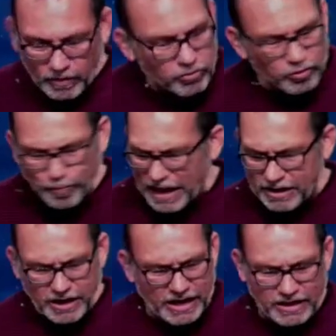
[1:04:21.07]
Just bow
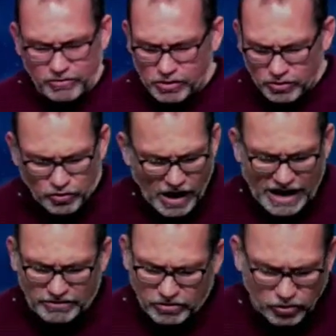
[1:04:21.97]
your heads, close your
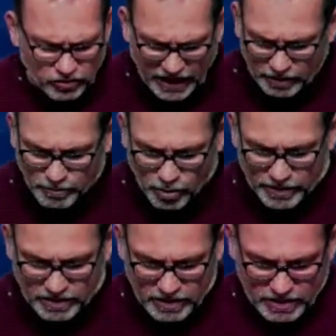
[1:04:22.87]
eyes. Let's just take a
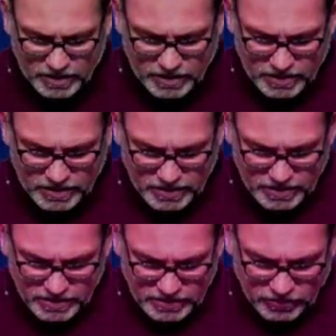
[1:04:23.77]
moment
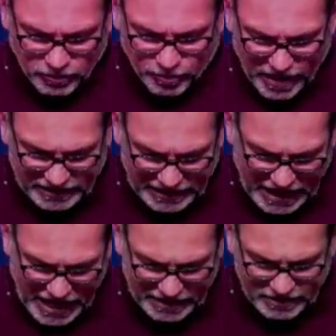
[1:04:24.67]
to respond to
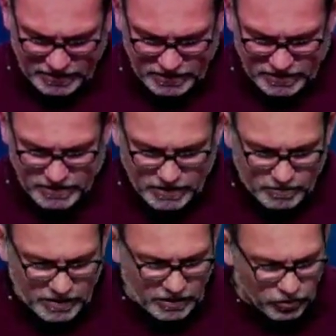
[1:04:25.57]
God
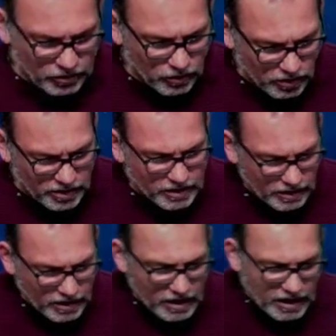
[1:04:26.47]
because the Lord
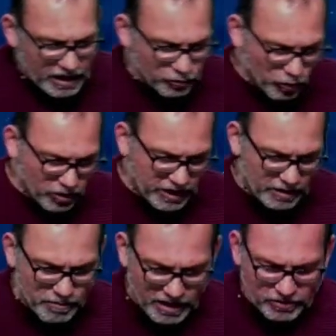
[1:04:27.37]
is working
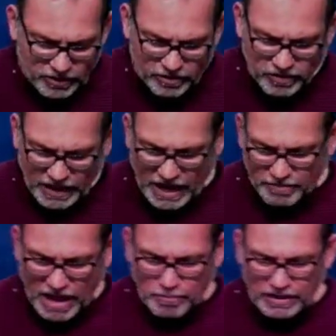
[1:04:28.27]
amongst us, and I,
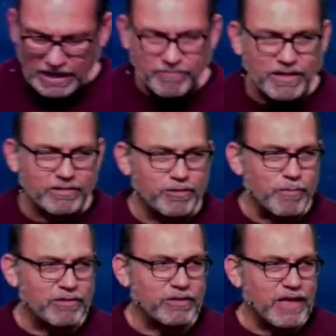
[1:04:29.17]
I believe that this
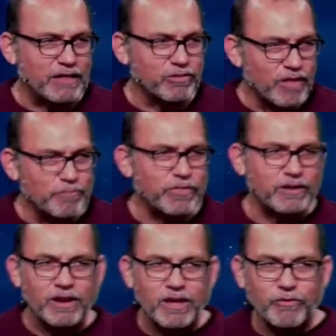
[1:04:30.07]
message has
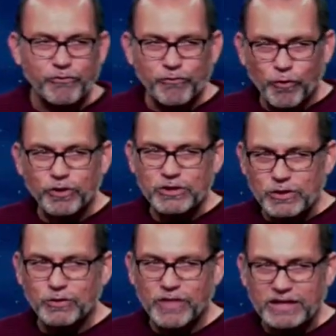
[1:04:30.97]
something for
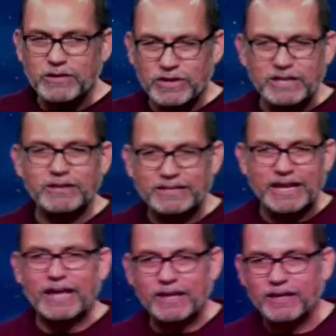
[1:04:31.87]
you that you need to
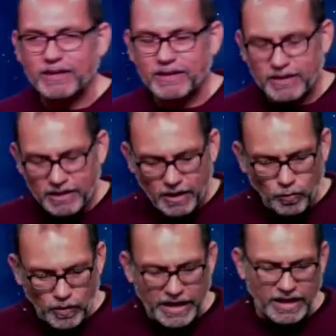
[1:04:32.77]
take
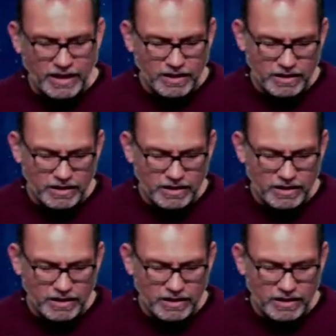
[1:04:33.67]
away.